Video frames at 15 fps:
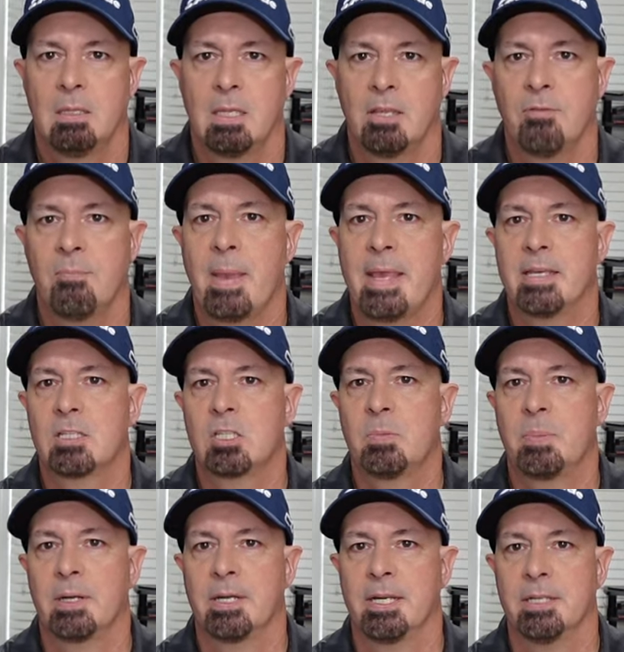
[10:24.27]
that you may
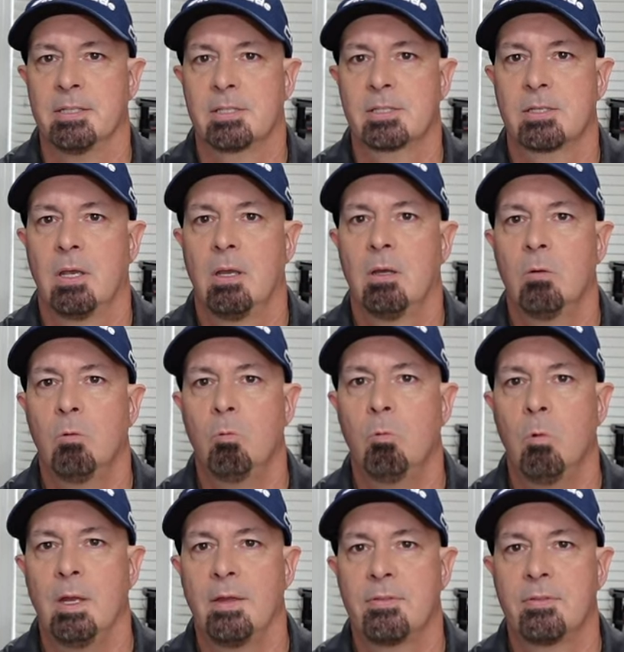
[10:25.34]
experience
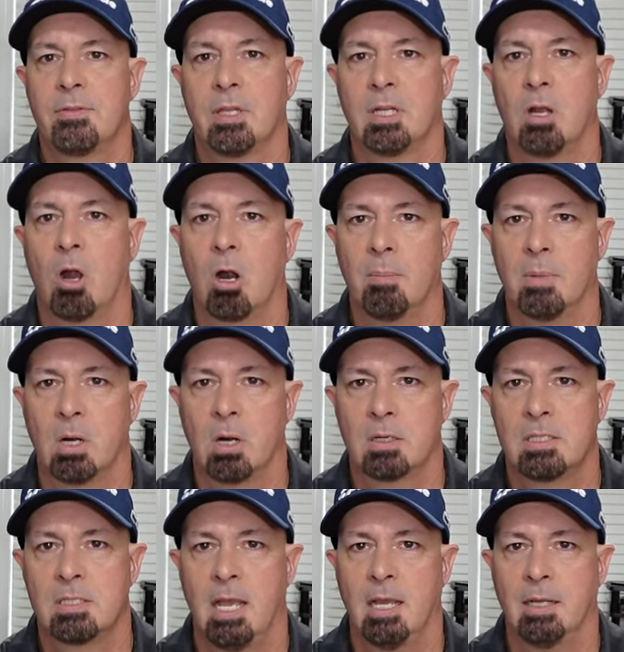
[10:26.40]
with the Garmin
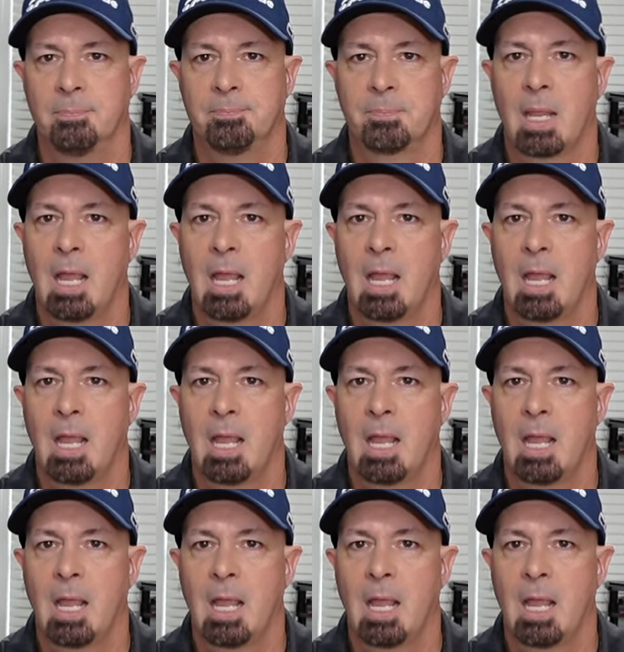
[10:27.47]
R10.